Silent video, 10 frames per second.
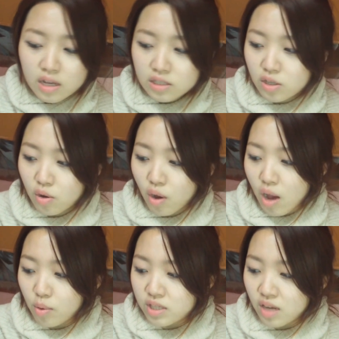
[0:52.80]
So
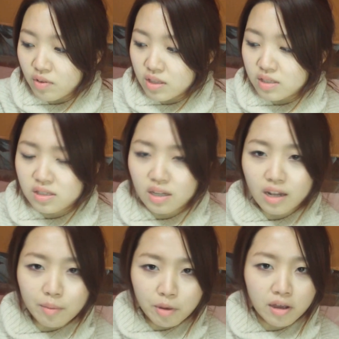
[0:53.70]
I was having this
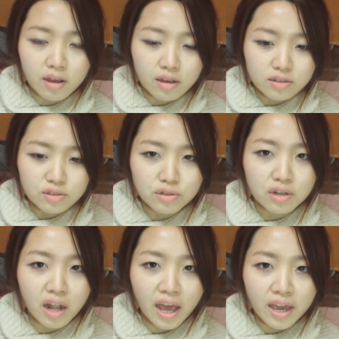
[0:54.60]
dilemma to
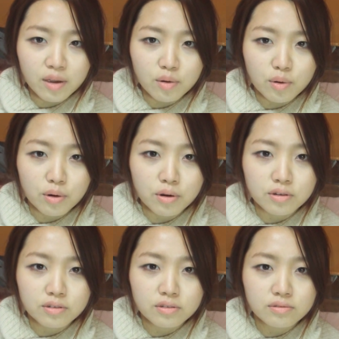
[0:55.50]
lie or
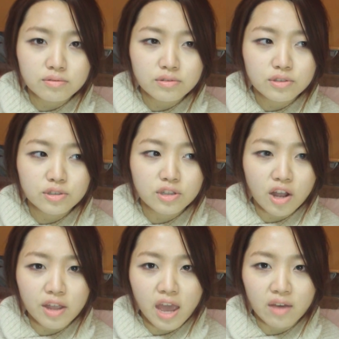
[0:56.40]
to
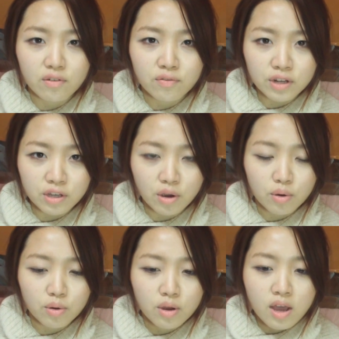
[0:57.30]
not have a
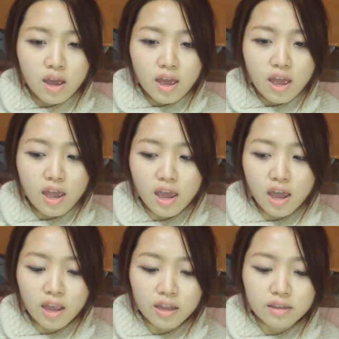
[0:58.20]
video,
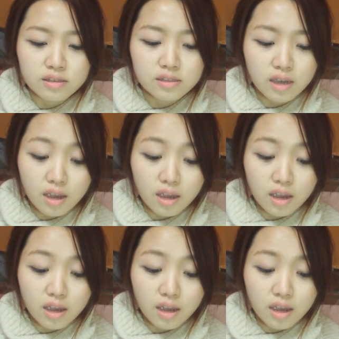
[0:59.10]
and